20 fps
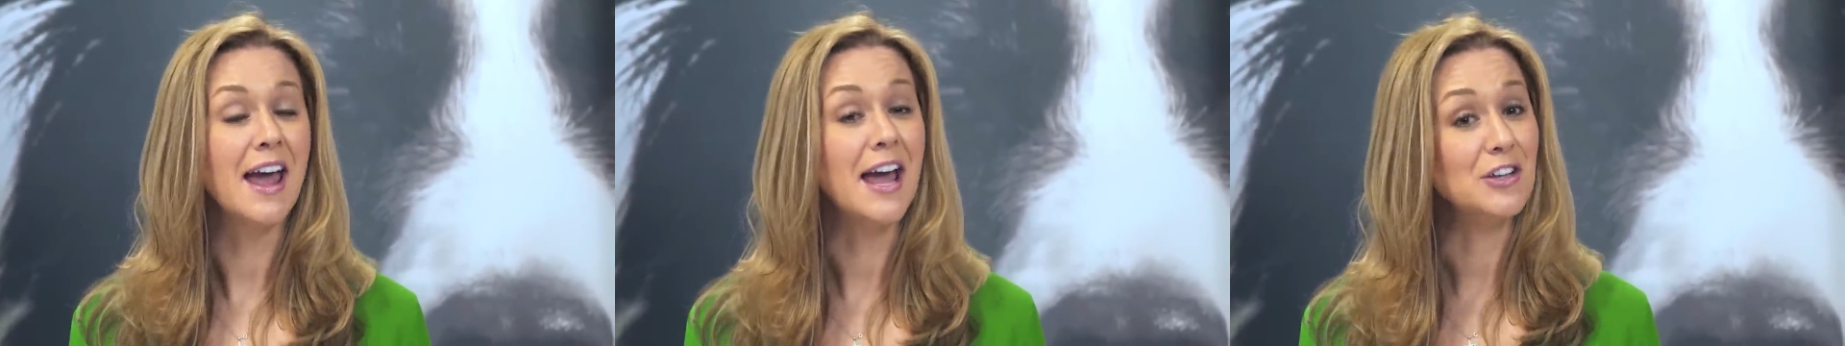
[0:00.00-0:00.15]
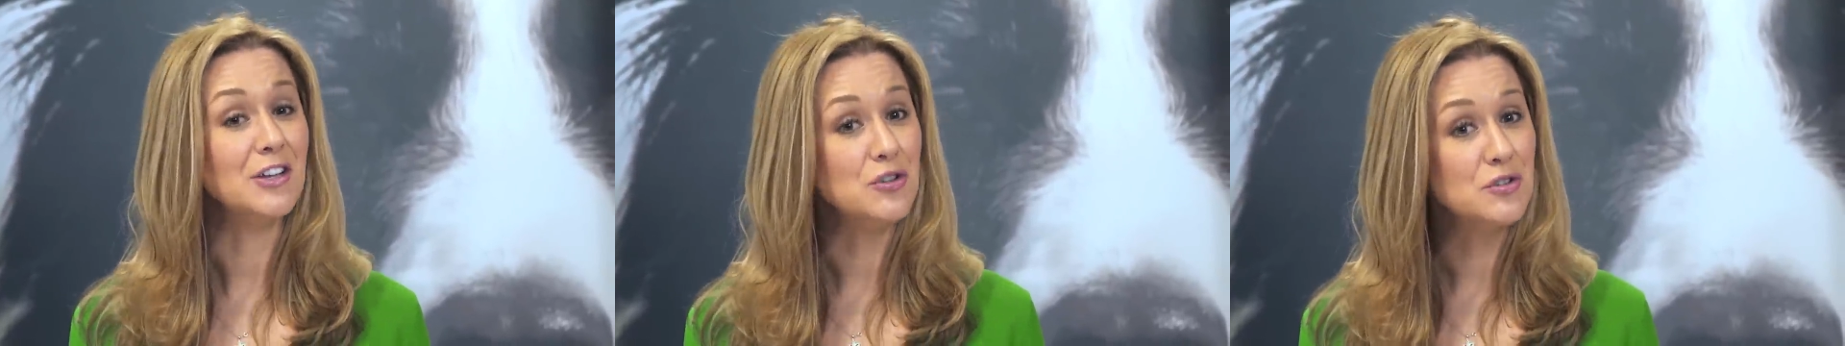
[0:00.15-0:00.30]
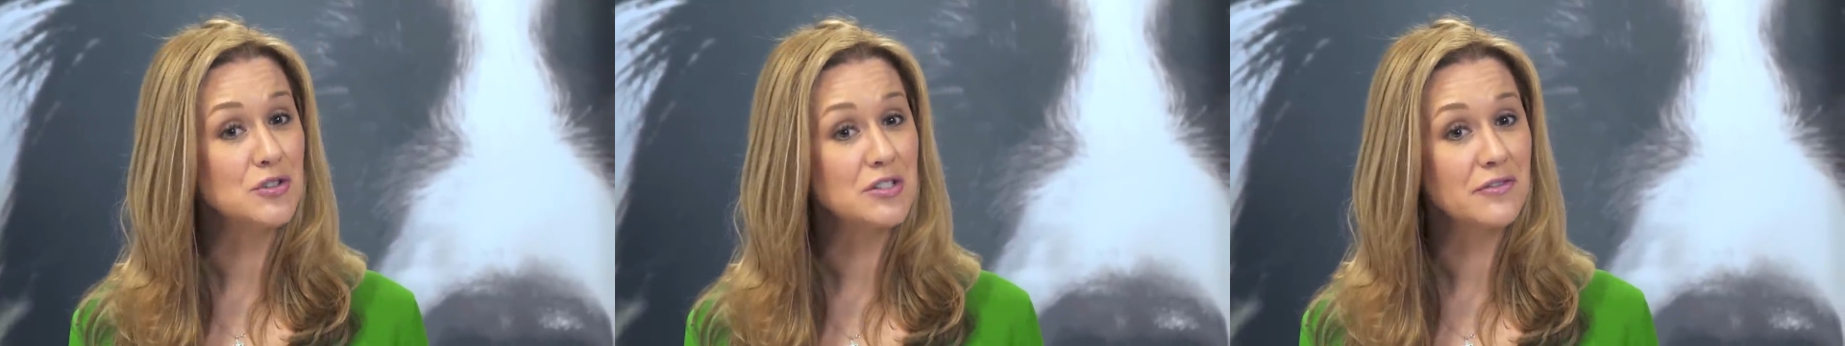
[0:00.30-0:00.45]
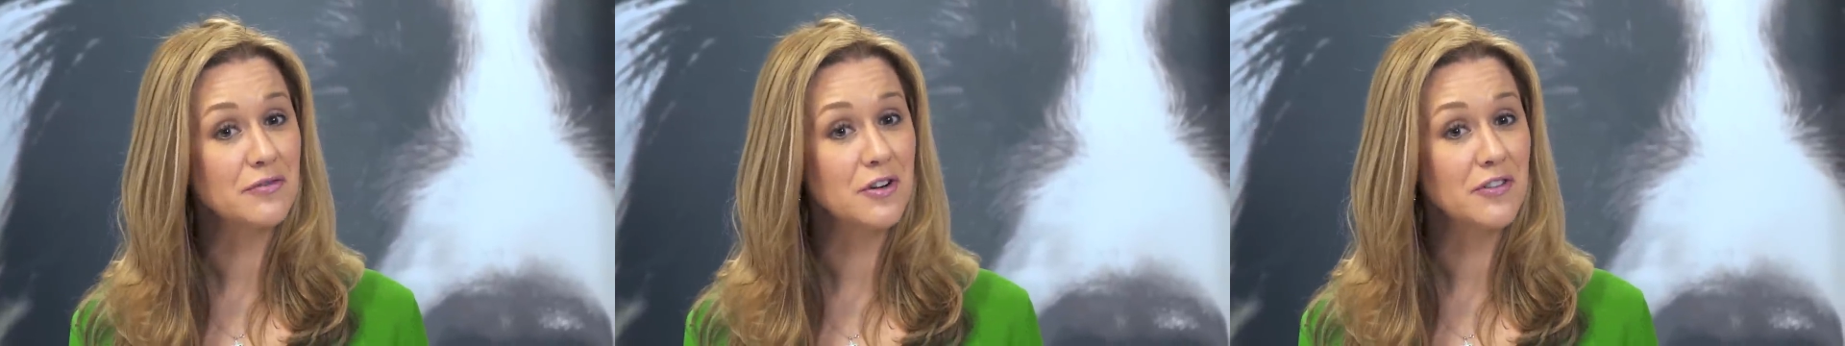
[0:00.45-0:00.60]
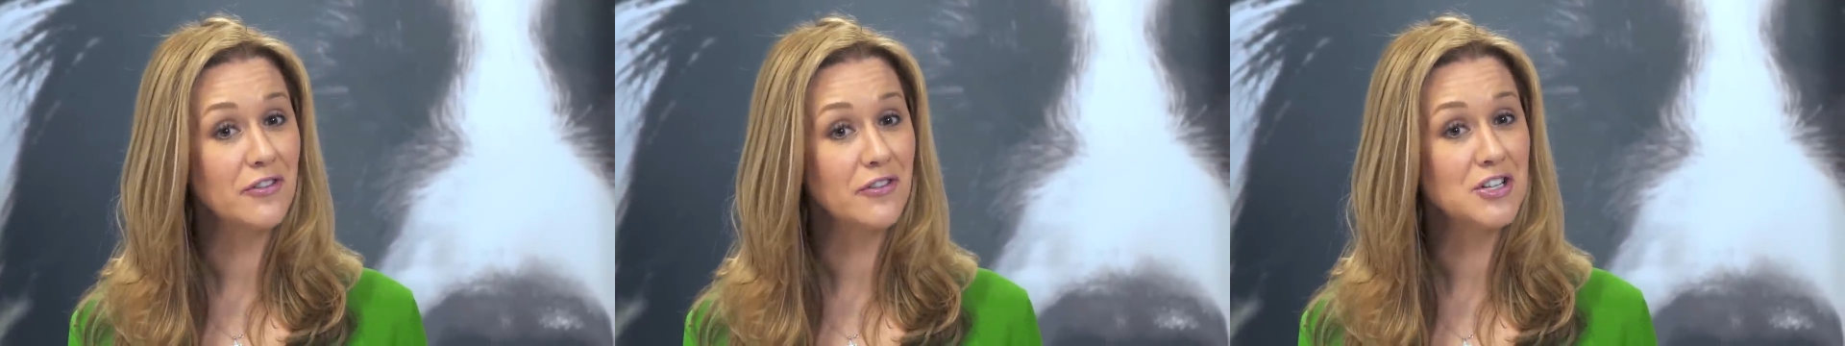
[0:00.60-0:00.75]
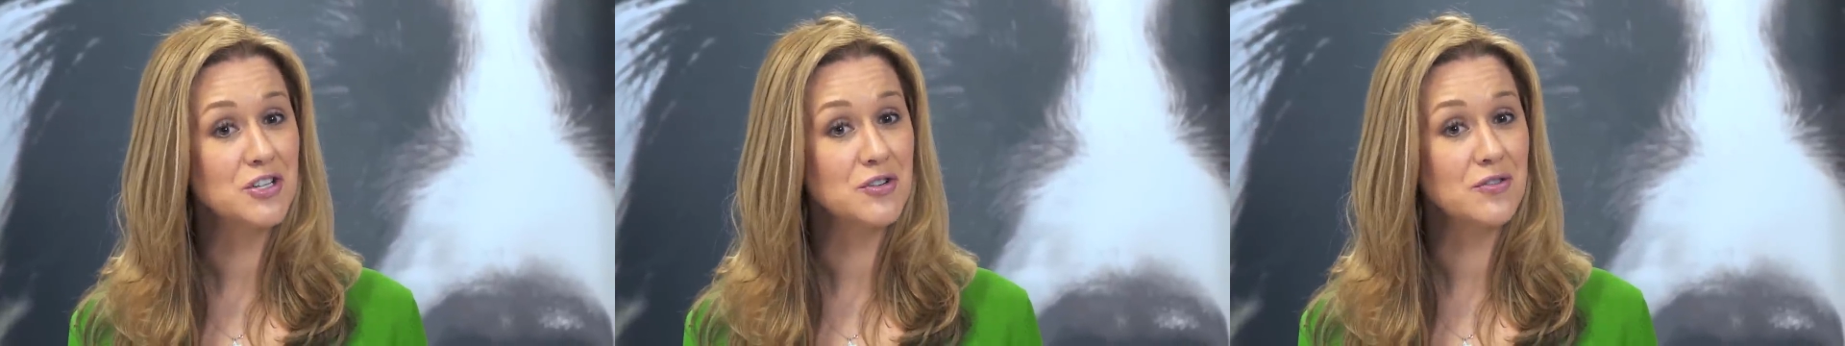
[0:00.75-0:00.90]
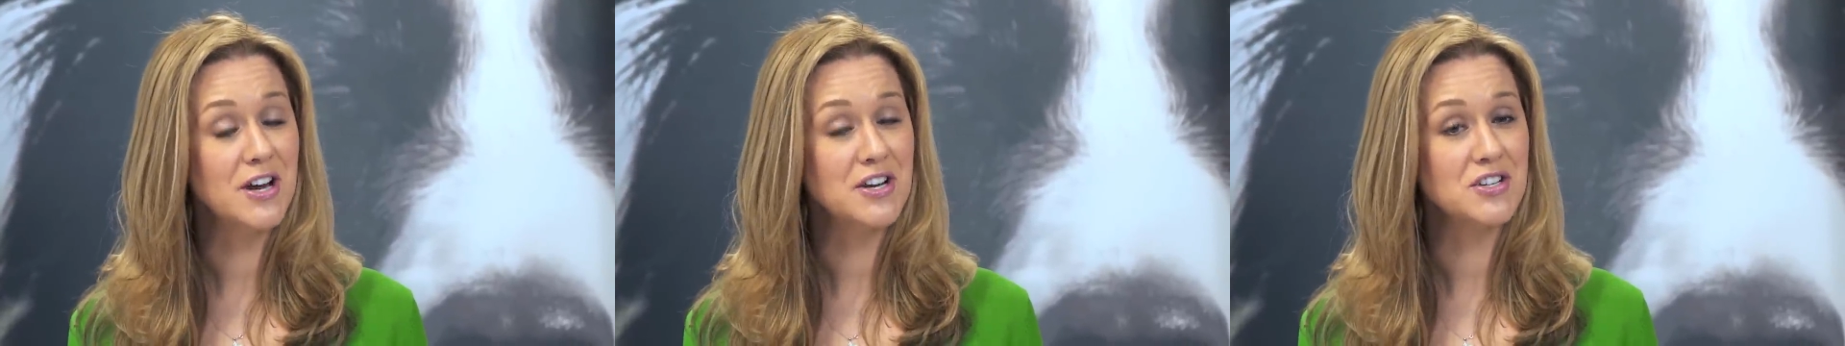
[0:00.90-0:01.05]
and use of
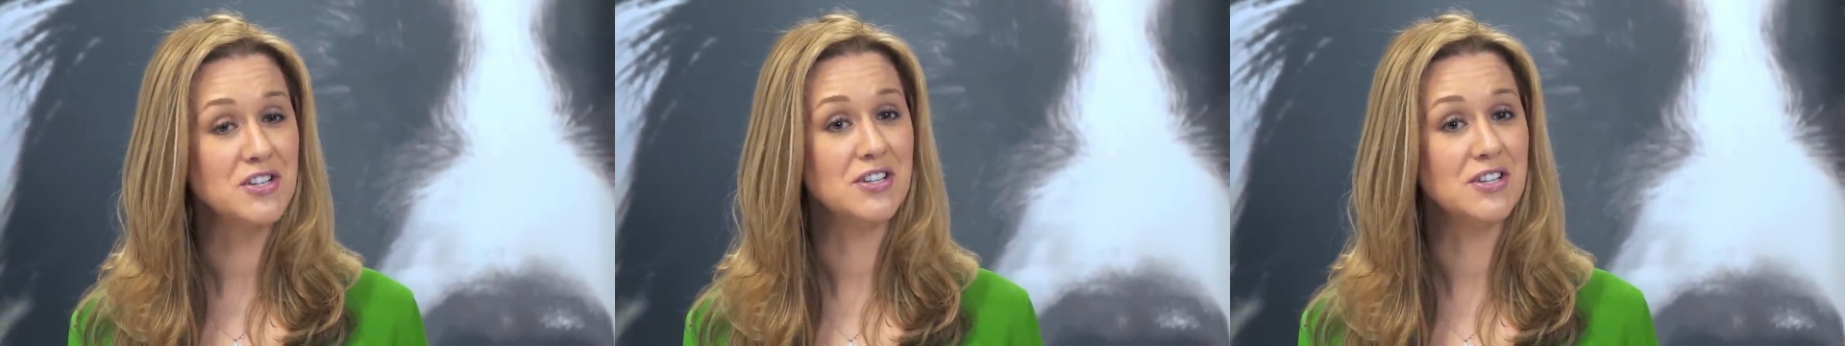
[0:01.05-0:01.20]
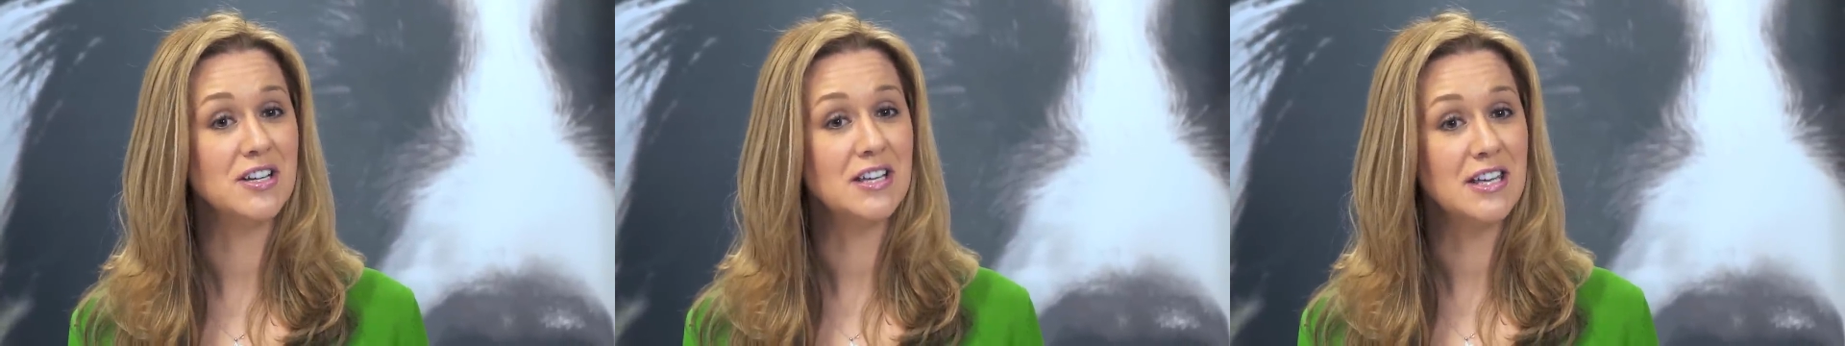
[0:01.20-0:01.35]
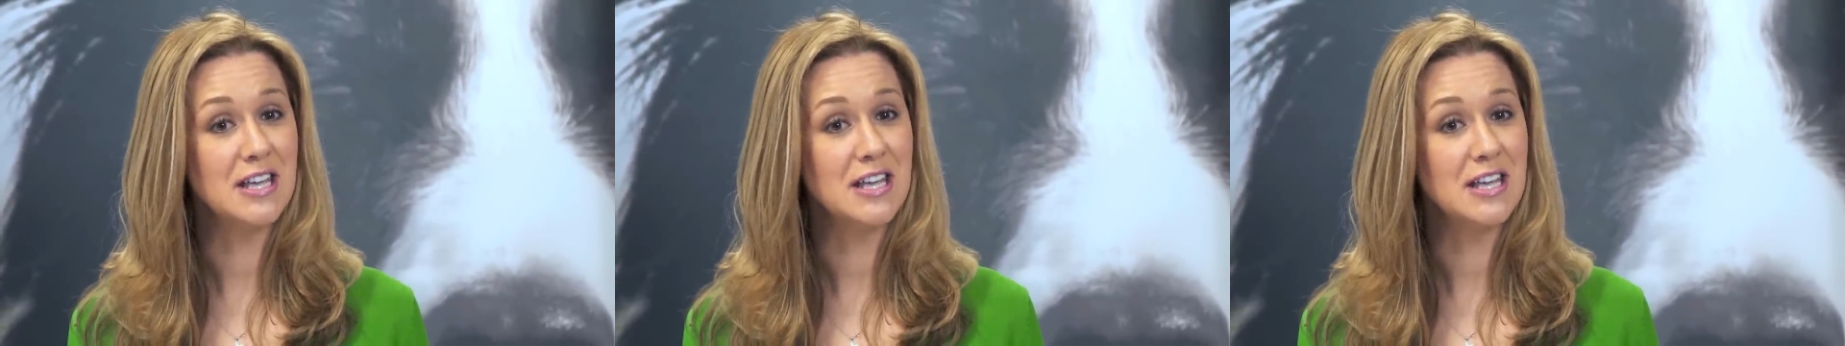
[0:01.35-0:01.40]
refrigeration